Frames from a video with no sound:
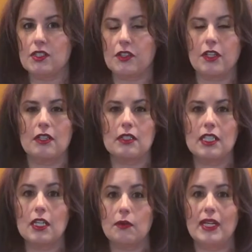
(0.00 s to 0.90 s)
or your
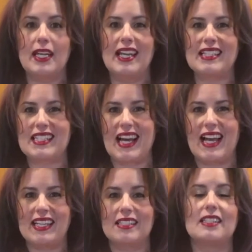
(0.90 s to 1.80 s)
liquid hits the
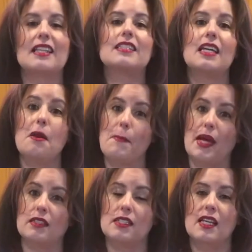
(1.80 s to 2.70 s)
ice, it's gonna
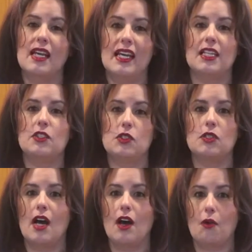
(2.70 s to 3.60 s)
melt, and you do
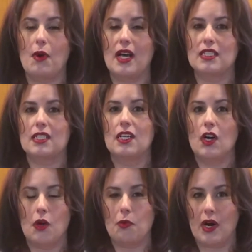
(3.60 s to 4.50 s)
not want
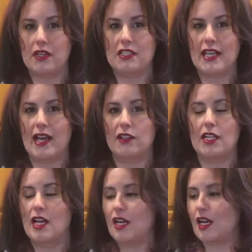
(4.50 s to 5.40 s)
a watered down
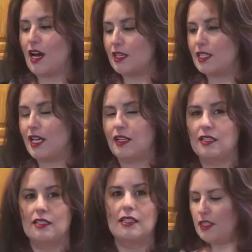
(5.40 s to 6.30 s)
cocktail.
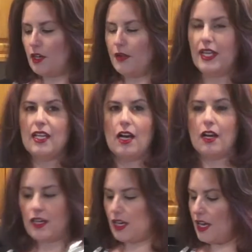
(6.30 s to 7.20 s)
So in
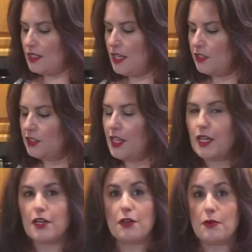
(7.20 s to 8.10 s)
our cocktail
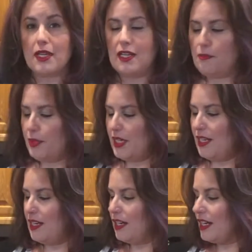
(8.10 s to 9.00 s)
shaker, we're gonna put
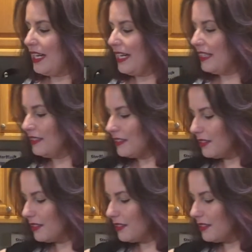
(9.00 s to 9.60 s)
in our ice.